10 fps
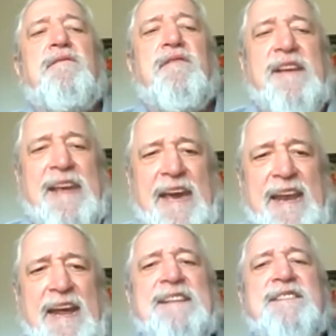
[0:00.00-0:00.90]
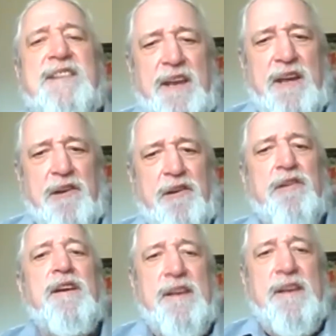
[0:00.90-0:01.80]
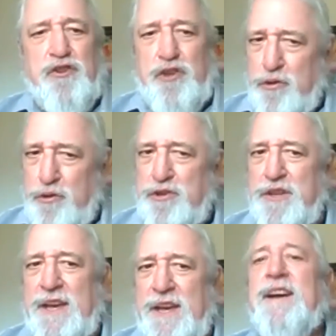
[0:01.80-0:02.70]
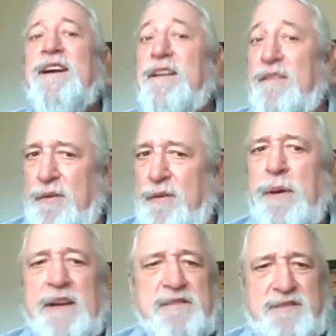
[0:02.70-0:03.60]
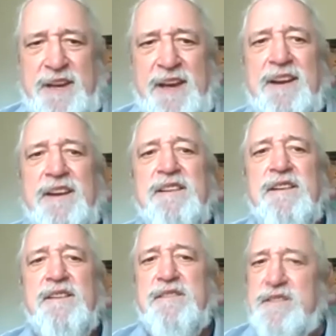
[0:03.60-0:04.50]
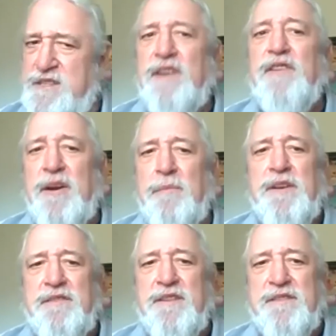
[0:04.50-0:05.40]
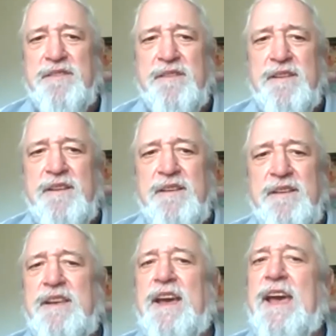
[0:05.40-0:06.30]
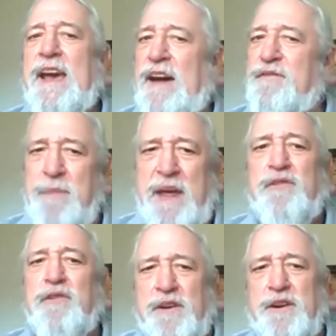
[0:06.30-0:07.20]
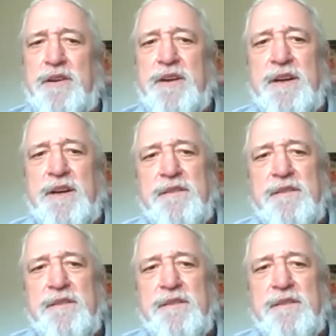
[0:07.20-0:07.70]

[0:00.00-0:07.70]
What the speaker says: getting skinnier is usually the best thing for saving a business. You have to make those hard cuts.